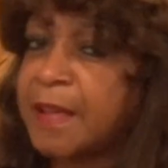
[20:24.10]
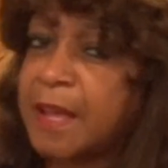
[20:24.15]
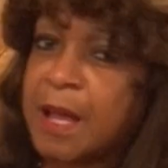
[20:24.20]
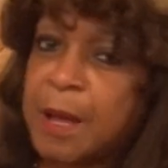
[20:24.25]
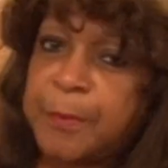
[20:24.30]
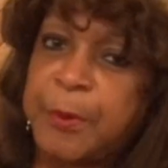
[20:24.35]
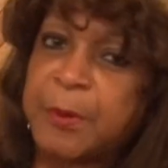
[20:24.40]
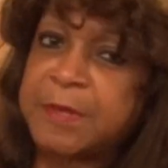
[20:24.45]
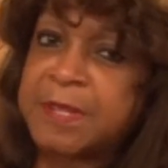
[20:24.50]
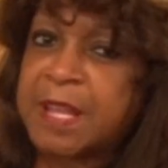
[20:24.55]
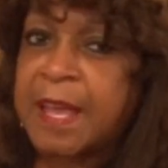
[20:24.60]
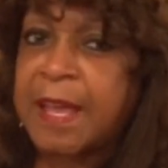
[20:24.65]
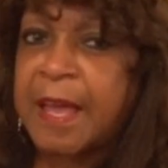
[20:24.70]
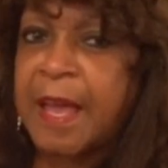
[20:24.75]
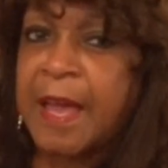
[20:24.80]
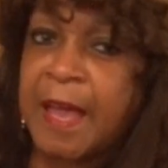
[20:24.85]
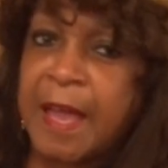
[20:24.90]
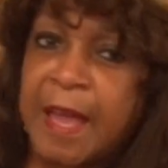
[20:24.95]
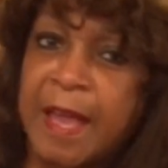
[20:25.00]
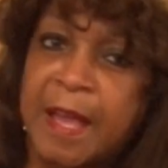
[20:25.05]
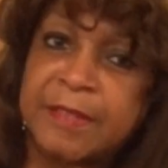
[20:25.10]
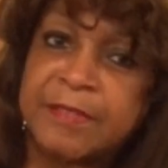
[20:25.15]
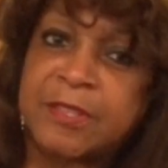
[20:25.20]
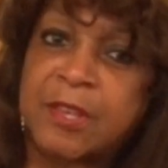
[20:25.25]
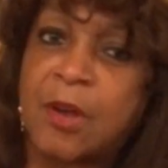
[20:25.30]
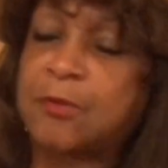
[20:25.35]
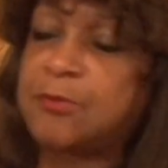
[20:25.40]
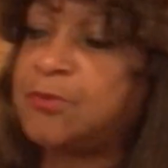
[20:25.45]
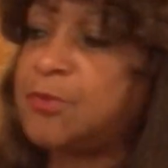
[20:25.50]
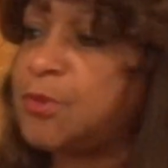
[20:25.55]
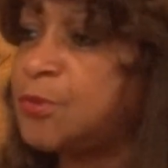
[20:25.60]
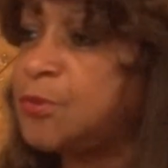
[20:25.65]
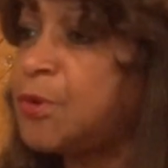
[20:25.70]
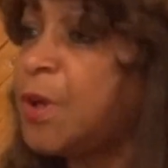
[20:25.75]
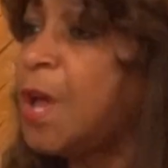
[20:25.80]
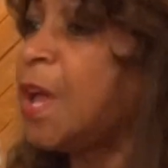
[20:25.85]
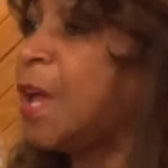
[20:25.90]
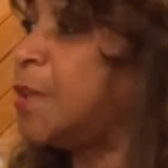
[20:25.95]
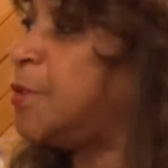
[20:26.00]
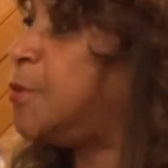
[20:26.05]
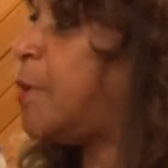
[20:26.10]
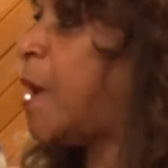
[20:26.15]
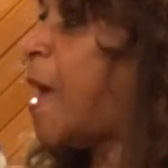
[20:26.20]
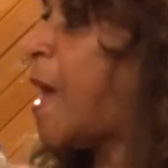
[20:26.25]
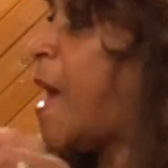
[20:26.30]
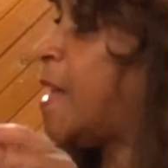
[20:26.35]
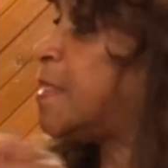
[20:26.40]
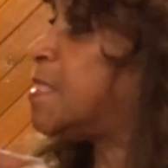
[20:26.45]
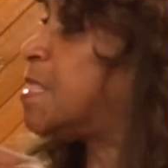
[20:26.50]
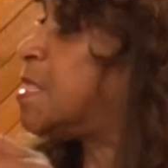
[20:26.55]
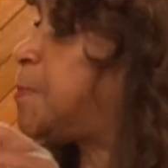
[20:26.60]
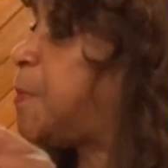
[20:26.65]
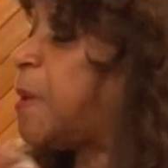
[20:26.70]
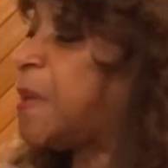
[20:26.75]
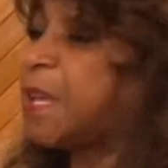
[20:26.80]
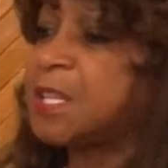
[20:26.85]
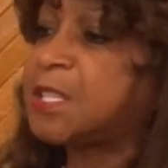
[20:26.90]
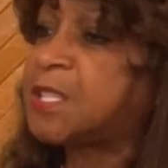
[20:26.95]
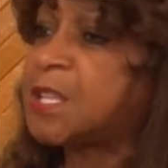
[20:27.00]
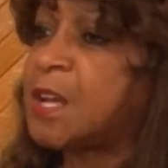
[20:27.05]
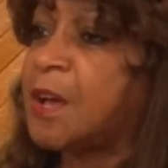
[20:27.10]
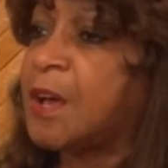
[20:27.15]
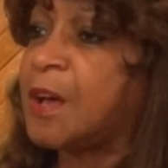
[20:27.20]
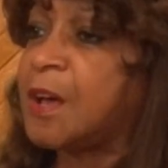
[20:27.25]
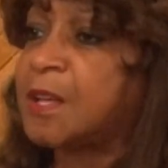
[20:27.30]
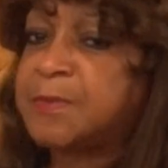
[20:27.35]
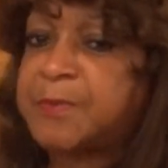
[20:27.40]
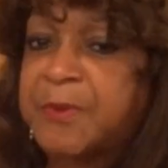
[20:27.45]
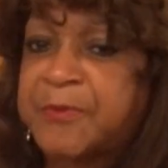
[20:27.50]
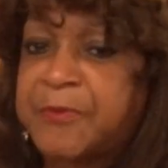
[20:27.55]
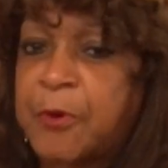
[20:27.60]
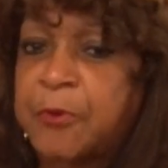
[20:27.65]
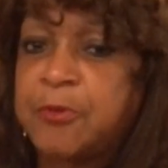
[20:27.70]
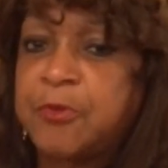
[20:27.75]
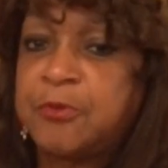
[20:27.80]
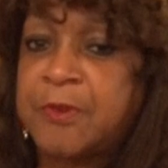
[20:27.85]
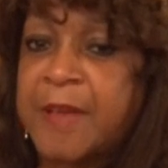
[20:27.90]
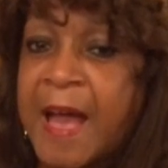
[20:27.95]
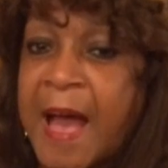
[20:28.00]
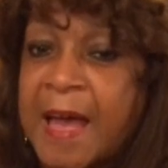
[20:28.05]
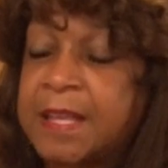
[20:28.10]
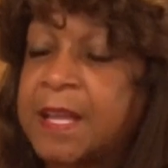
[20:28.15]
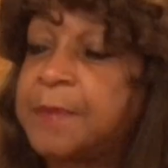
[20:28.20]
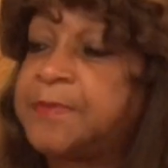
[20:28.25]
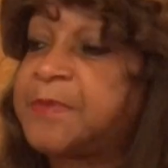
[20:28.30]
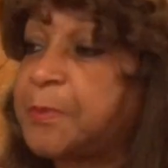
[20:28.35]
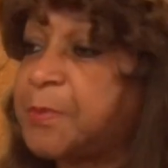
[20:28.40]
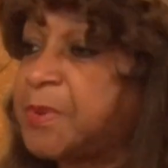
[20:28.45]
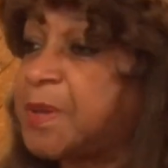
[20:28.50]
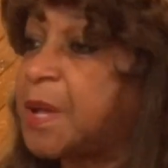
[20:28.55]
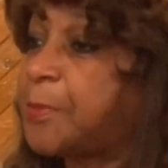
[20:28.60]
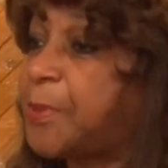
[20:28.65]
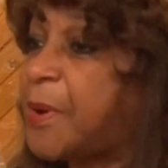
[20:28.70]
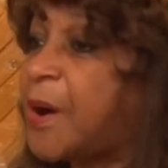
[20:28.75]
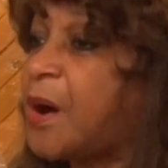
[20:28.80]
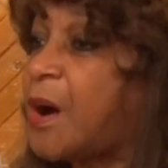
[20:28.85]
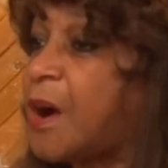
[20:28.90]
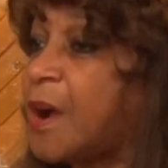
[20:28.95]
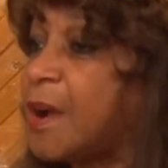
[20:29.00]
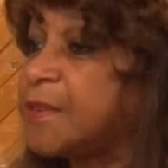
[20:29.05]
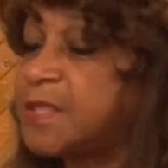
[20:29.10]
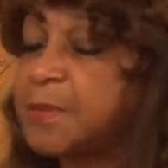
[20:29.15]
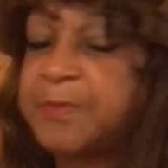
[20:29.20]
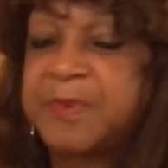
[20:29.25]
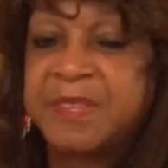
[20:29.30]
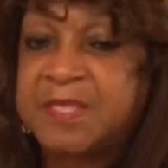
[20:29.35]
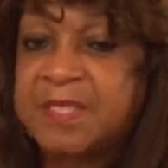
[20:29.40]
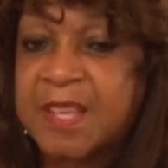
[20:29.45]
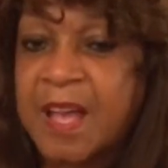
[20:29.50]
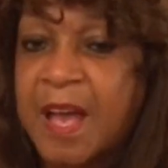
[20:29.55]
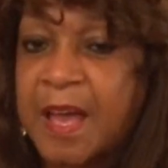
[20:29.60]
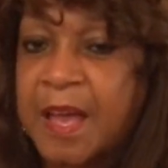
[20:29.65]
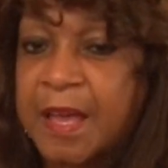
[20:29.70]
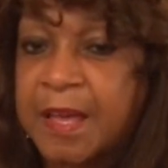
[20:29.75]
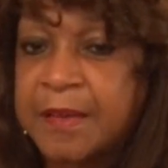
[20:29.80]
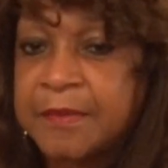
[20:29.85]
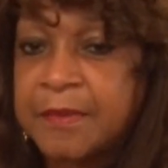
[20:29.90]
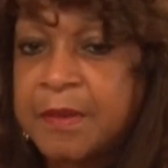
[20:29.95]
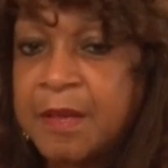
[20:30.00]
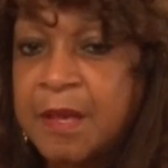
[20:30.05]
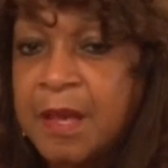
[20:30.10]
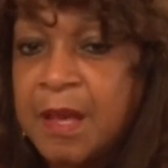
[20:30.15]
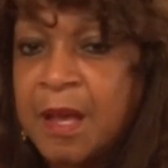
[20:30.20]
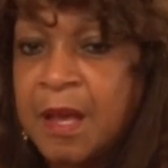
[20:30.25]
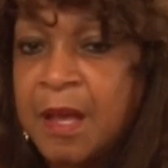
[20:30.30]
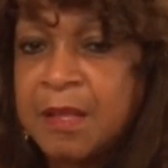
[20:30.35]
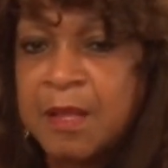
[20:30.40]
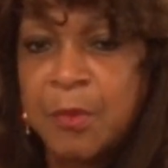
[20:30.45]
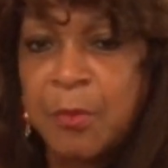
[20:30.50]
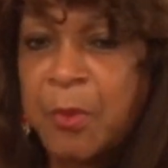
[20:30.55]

there, put their hands on you, and you had to speak in tongues before you got up to be a part, to be saved. The